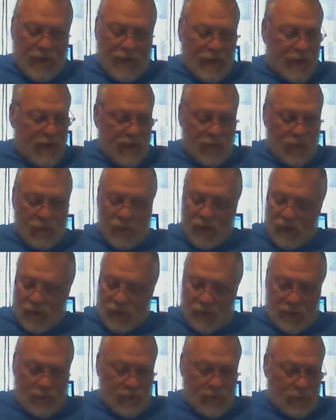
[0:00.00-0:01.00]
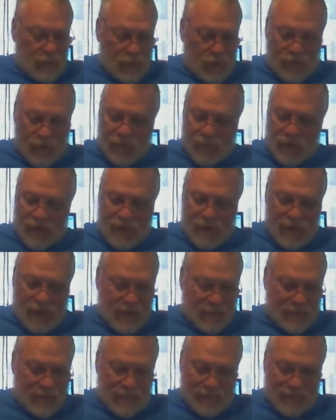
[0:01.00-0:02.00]
He will
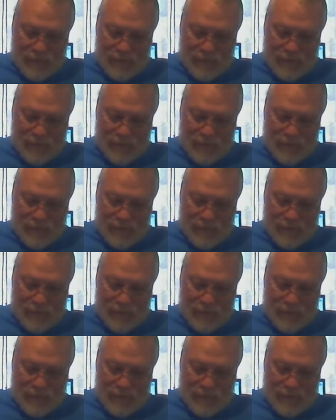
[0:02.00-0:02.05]
overcome